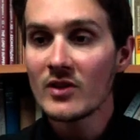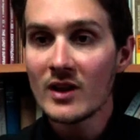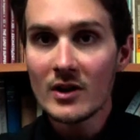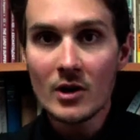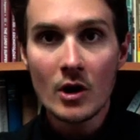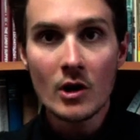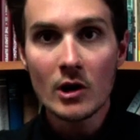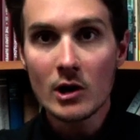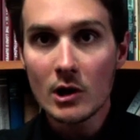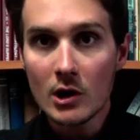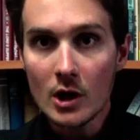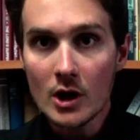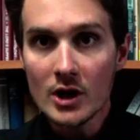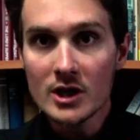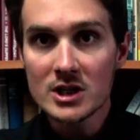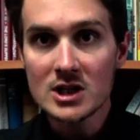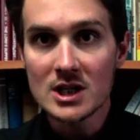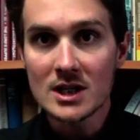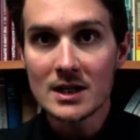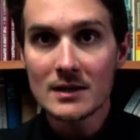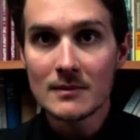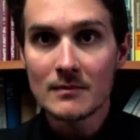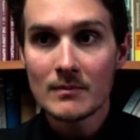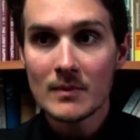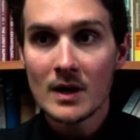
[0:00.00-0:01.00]
they're not
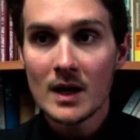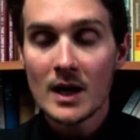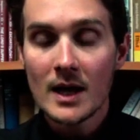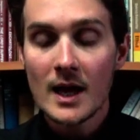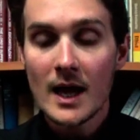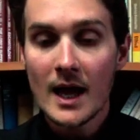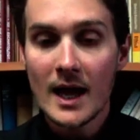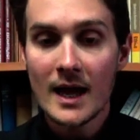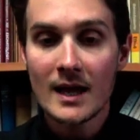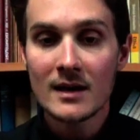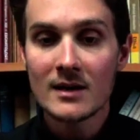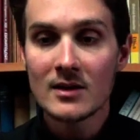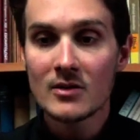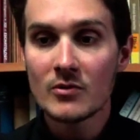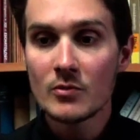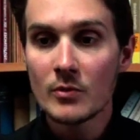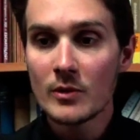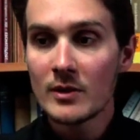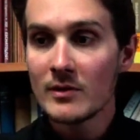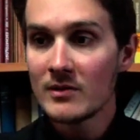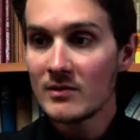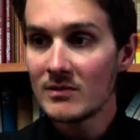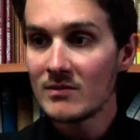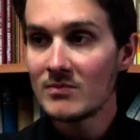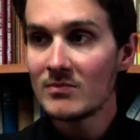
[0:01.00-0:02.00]
clergy. And as
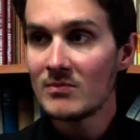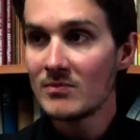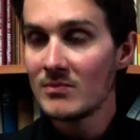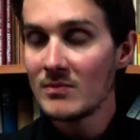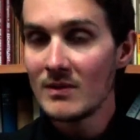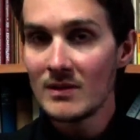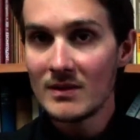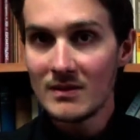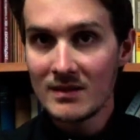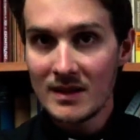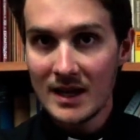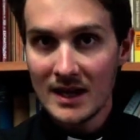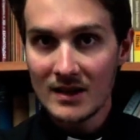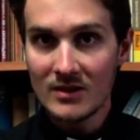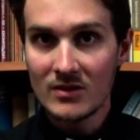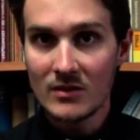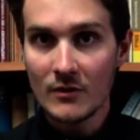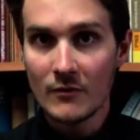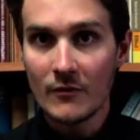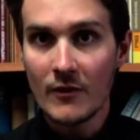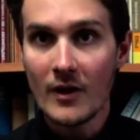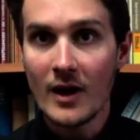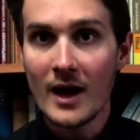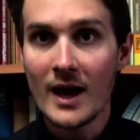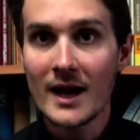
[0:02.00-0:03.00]
we
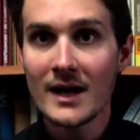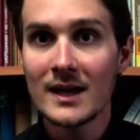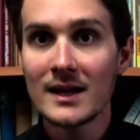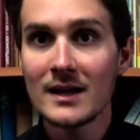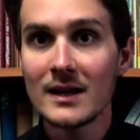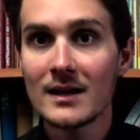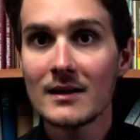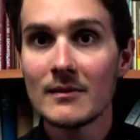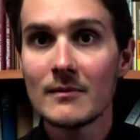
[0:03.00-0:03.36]
testify